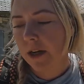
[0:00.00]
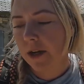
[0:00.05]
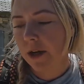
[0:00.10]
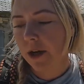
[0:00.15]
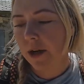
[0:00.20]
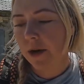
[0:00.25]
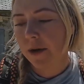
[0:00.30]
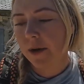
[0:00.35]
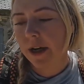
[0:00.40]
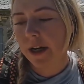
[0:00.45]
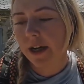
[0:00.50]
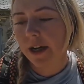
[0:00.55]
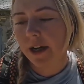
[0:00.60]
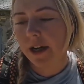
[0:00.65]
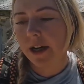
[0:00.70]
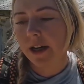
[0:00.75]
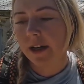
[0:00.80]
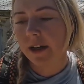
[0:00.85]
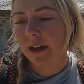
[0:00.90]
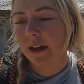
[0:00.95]
go here
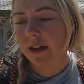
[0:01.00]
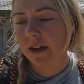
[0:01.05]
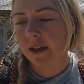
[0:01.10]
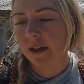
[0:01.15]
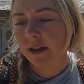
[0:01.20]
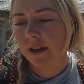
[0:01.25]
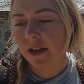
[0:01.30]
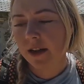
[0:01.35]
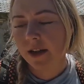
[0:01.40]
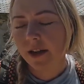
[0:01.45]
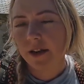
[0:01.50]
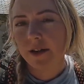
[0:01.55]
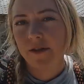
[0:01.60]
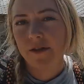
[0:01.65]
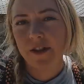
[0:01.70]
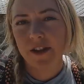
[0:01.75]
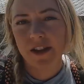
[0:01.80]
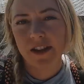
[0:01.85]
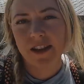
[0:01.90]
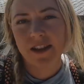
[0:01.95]
and
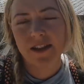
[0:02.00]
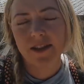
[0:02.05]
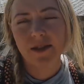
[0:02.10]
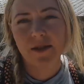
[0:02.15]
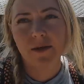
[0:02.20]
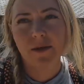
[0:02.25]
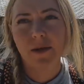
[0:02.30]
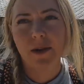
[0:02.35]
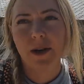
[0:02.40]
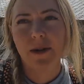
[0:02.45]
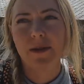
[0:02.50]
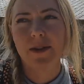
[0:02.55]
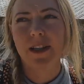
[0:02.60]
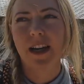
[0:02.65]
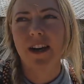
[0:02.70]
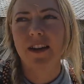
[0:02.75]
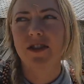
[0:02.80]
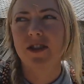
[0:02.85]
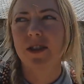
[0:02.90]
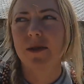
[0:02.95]
feel into what I was
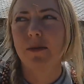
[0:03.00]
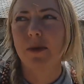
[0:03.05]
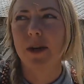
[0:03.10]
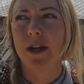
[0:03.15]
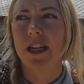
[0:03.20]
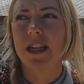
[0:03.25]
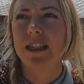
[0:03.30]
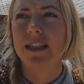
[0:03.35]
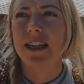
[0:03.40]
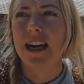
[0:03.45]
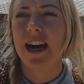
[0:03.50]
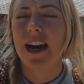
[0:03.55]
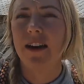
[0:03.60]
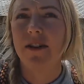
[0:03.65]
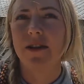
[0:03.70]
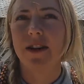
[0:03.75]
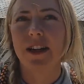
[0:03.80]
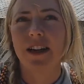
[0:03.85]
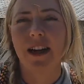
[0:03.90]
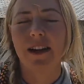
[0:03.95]
actually putting
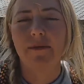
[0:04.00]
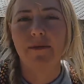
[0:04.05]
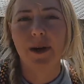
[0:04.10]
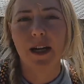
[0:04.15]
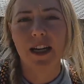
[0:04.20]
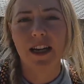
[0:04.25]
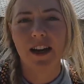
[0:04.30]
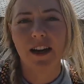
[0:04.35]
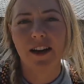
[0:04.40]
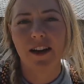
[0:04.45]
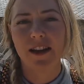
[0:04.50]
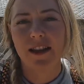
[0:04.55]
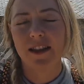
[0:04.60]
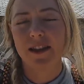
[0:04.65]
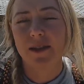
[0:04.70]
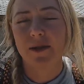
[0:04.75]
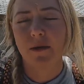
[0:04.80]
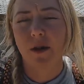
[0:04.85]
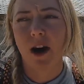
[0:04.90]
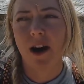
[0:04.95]
down. And I've been carrying
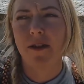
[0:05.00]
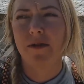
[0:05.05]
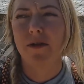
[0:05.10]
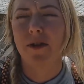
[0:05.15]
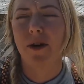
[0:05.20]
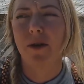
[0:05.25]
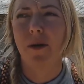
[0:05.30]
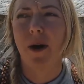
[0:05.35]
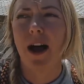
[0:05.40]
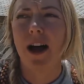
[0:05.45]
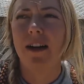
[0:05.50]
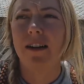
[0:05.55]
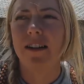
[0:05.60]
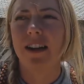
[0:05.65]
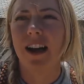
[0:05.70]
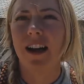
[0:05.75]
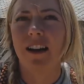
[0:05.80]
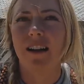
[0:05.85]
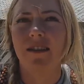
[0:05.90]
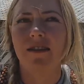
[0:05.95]
this rock for a while
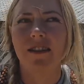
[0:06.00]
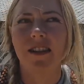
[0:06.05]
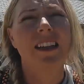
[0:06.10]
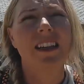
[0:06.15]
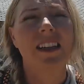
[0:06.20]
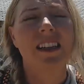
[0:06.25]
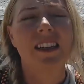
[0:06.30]
now.